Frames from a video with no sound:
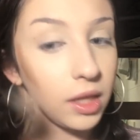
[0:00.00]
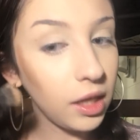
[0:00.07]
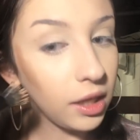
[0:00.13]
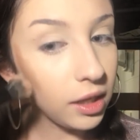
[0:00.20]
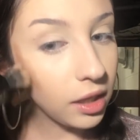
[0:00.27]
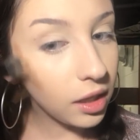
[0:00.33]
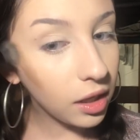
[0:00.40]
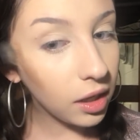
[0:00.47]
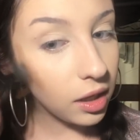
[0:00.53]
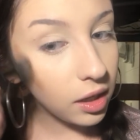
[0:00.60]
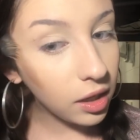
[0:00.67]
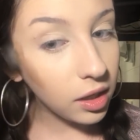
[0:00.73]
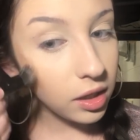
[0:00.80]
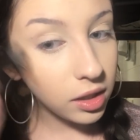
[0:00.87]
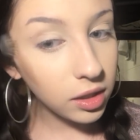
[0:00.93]

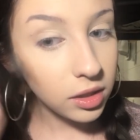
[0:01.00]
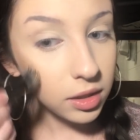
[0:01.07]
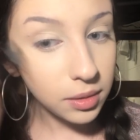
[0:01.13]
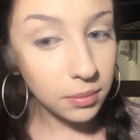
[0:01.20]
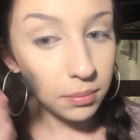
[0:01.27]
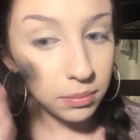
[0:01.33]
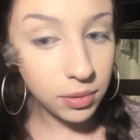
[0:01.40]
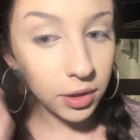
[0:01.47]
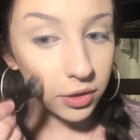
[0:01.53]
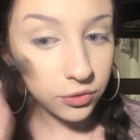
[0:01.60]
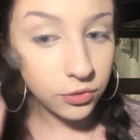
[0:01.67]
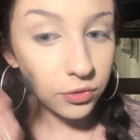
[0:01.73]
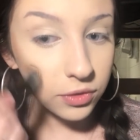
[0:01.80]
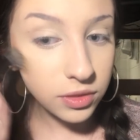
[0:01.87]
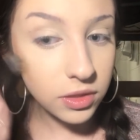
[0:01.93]
and buff
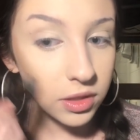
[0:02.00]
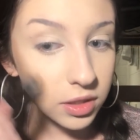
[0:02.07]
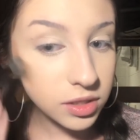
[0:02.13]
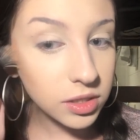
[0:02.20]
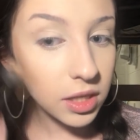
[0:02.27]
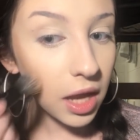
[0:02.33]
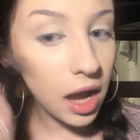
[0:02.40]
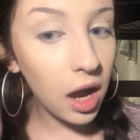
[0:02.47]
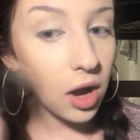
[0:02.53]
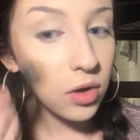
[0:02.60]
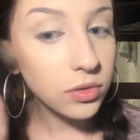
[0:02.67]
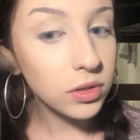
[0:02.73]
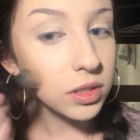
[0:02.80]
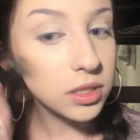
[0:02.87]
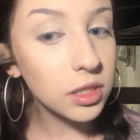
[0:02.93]
this
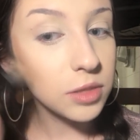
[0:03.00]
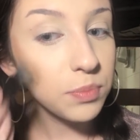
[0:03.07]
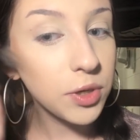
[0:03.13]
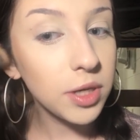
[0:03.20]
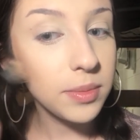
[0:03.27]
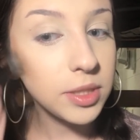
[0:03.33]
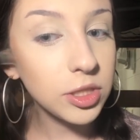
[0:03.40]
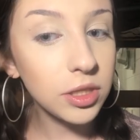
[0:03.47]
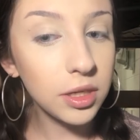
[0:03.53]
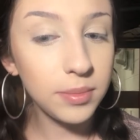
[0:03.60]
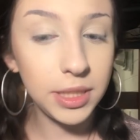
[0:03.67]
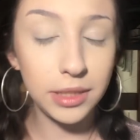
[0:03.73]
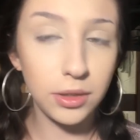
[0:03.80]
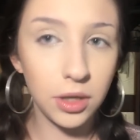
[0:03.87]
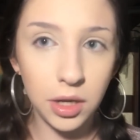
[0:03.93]
out. This is pretty much gonna
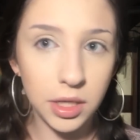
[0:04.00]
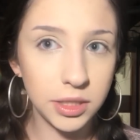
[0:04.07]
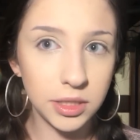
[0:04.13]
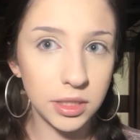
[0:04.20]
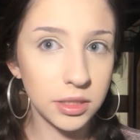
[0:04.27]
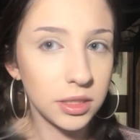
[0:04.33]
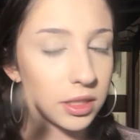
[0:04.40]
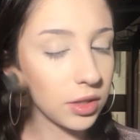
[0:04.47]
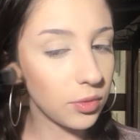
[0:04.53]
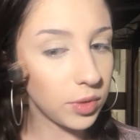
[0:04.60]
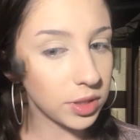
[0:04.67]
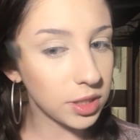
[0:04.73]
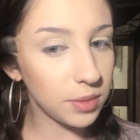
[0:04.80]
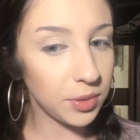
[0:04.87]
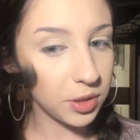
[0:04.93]
be non-existent
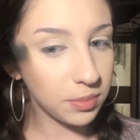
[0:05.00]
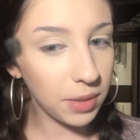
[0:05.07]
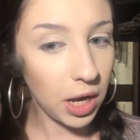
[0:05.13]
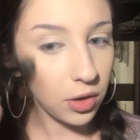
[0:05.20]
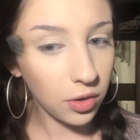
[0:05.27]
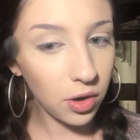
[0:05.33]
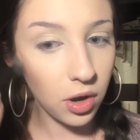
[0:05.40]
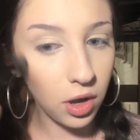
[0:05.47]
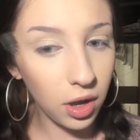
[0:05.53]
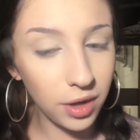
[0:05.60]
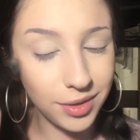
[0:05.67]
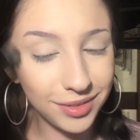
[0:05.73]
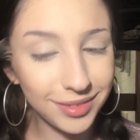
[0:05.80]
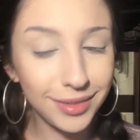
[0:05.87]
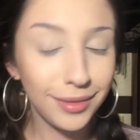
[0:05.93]
once I put the powder
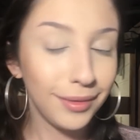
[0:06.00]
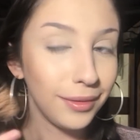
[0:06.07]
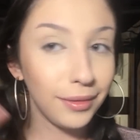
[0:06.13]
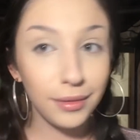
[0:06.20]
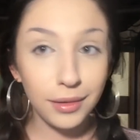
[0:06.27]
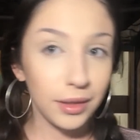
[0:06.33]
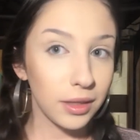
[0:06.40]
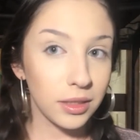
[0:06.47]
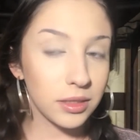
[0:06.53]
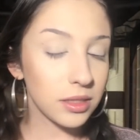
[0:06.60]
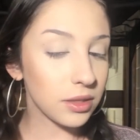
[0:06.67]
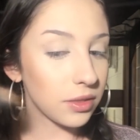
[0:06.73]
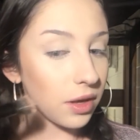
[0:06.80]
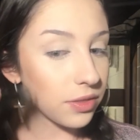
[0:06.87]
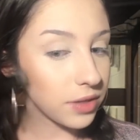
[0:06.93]
on. It's
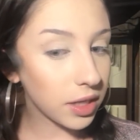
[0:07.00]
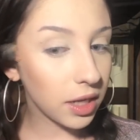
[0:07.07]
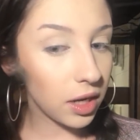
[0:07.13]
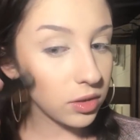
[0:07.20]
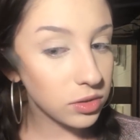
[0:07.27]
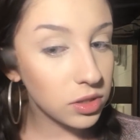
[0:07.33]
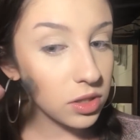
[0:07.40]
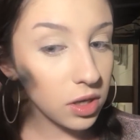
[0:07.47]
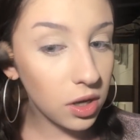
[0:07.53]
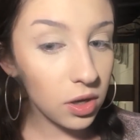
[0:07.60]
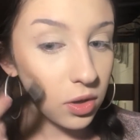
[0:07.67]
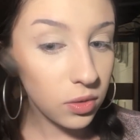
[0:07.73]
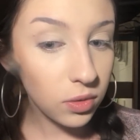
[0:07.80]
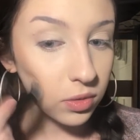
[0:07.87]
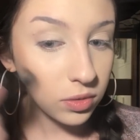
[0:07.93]
the thought that counts
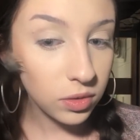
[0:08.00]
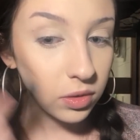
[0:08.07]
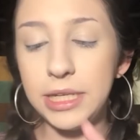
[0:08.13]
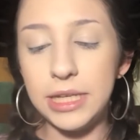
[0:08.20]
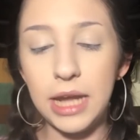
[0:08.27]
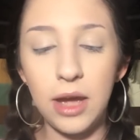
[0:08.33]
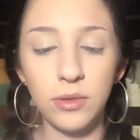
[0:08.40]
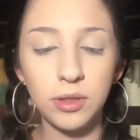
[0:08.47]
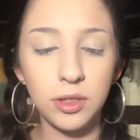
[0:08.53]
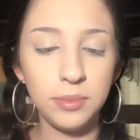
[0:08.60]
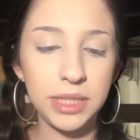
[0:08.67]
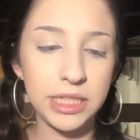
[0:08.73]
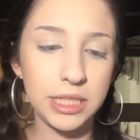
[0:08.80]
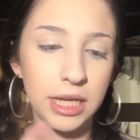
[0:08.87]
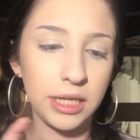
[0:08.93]
though. Now I'm gonna
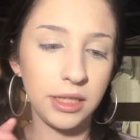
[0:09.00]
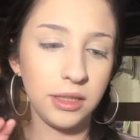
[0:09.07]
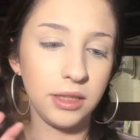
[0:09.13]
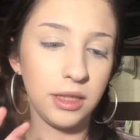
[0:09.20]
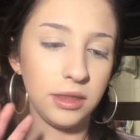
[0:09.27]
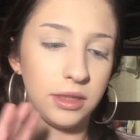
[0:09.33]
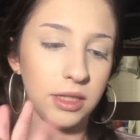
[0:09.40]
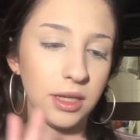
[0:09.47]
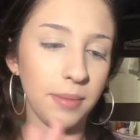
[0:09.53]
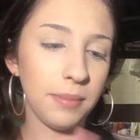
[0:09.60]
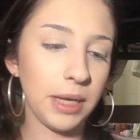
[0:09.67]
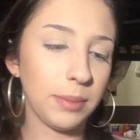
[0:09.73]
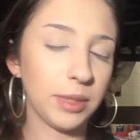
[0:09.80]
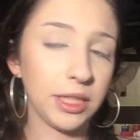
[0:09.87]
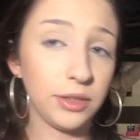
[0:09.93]
be taking the
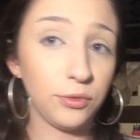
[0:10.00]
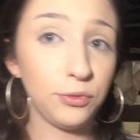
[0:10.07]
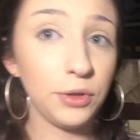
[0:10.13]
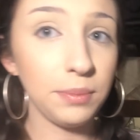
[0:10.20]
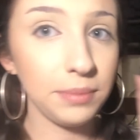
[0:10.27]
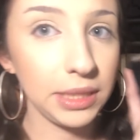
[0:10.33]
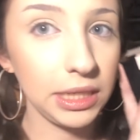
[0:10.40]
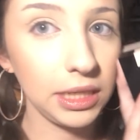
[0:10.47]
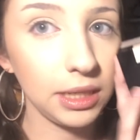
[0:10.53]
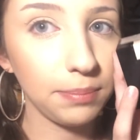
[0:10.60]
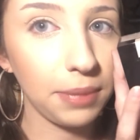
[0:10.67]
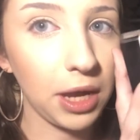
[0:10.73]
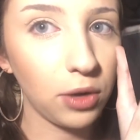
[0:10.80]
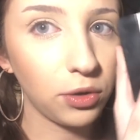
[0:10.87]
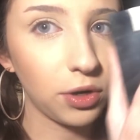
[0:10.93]
Maybelline Fit Me
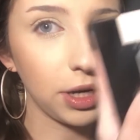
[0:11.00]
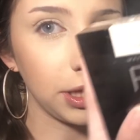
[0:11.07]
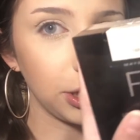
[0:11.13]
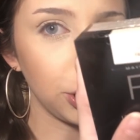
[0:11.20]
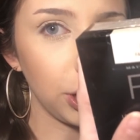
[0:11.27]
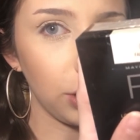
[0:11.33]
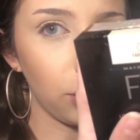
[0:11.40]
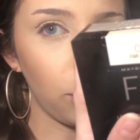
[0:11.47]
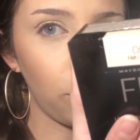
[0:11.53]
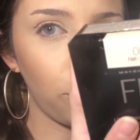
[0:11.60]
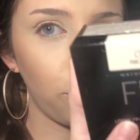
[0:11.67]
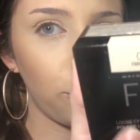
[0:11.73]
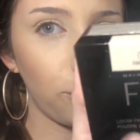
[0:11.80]
powder in the shade oh